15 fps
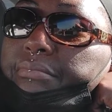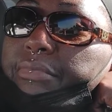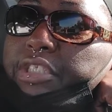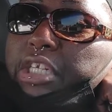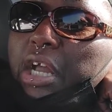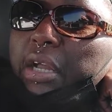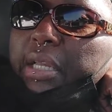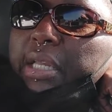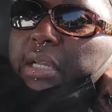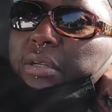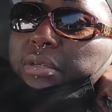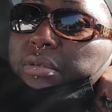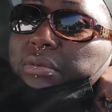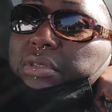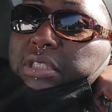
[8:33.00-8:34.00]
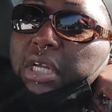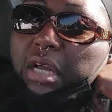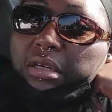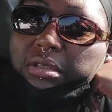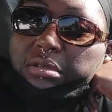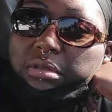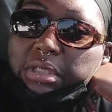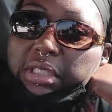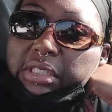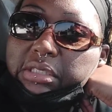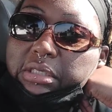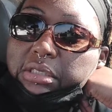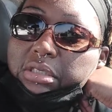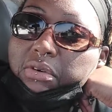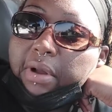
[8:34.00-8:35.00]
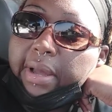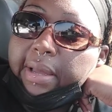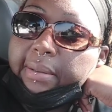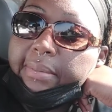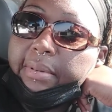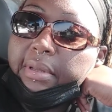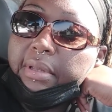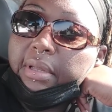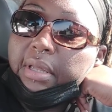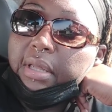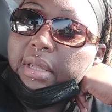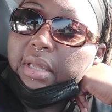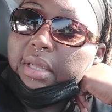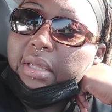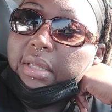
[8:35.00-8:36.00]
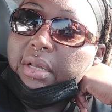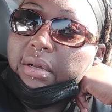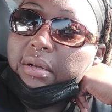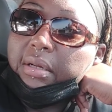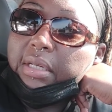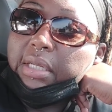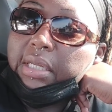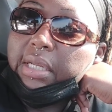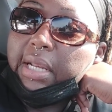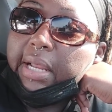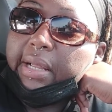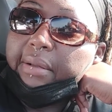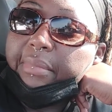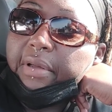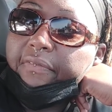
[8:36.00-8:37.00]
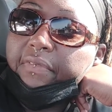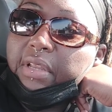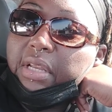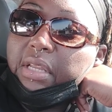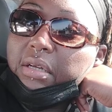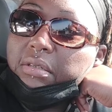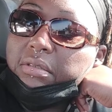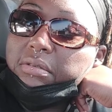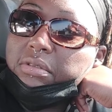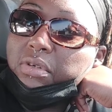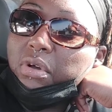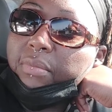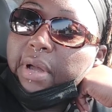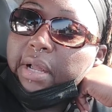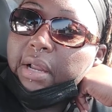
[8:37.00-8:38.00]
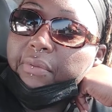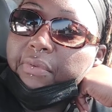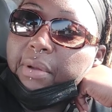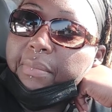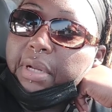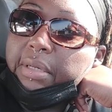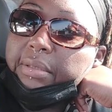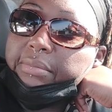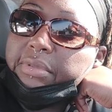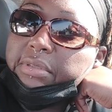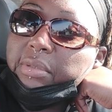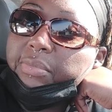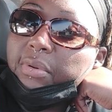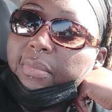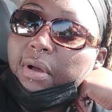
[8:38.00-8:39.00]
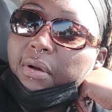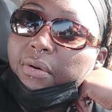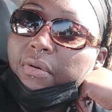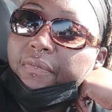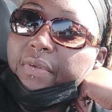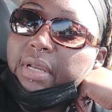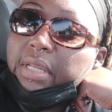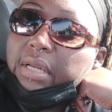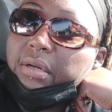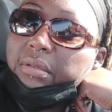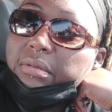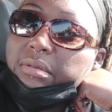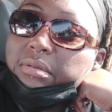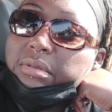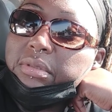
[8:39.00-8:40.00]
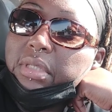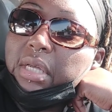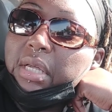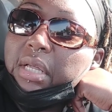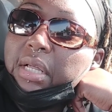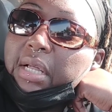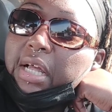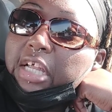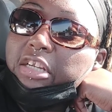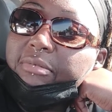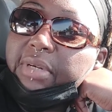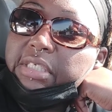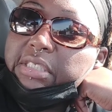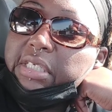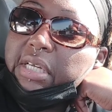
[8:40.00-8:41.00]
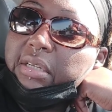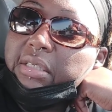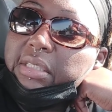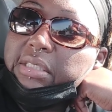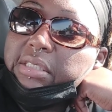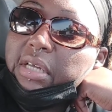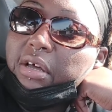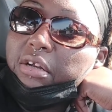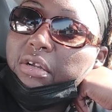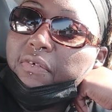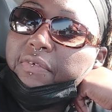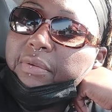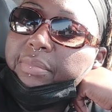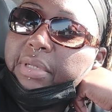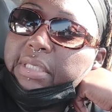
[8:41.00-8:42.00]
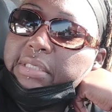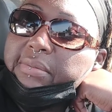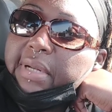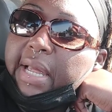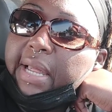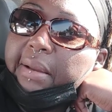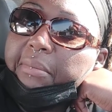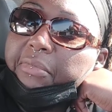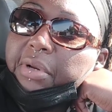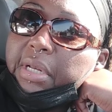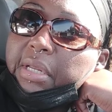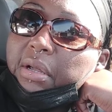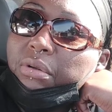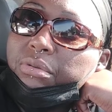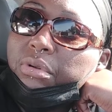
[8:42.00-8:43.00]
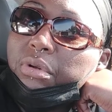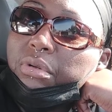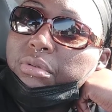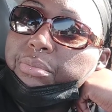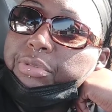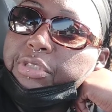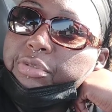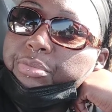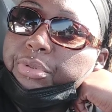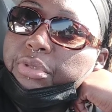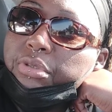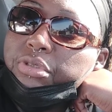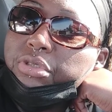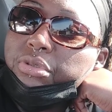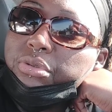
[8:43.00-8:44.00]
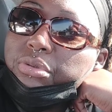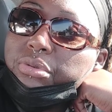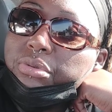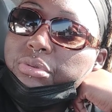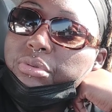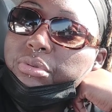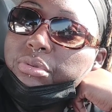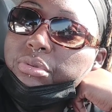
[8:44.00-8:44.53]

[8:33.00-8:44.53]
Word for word: But y'all keep doing y'all do keep subscribing. Uh, keep liking my videos. Go back and run my numbers up on my old videos. I know my channel is all over the place, but I am really on a spiritual